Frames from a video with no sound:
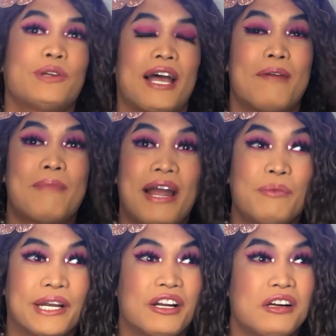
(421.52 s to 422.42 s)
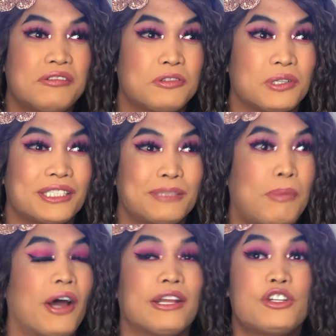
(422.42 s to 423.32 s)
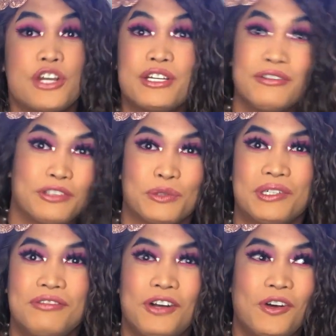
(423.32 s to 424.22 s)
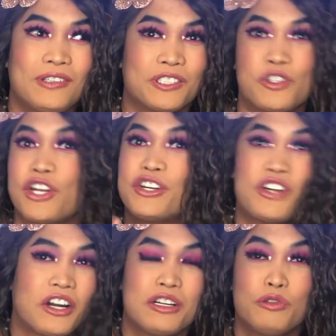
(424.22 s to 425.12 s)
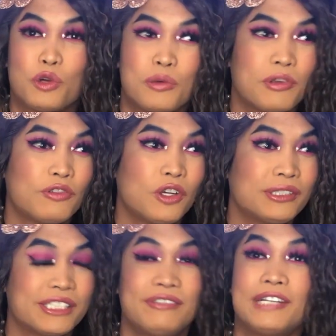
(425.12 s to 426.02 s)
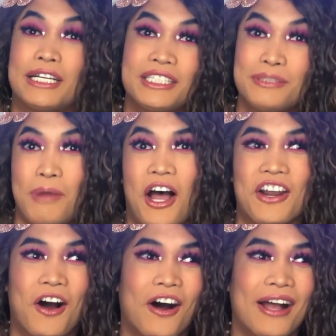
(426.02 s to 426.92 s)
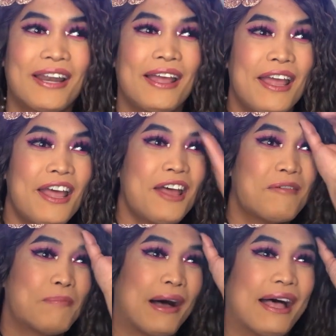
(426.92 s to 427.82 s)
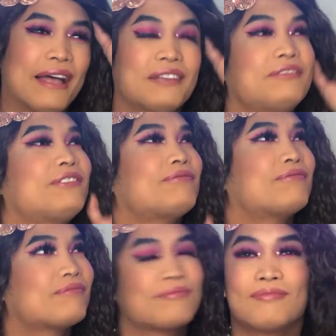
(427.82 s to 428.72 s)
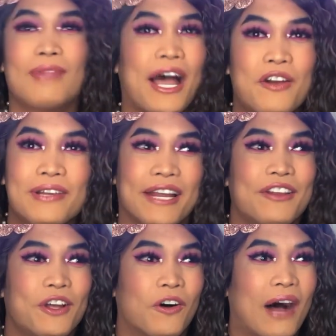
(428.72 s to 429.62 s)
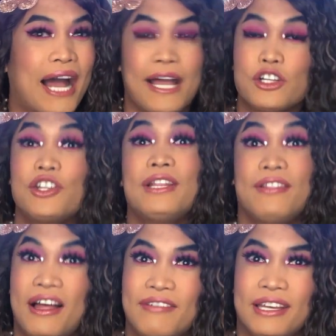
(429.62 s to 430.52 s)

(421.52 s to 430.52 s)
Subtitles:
yeah, my radar for spotting gender fluid folks or gender non-conforming folks is very spot on, but I don't care though. I actually love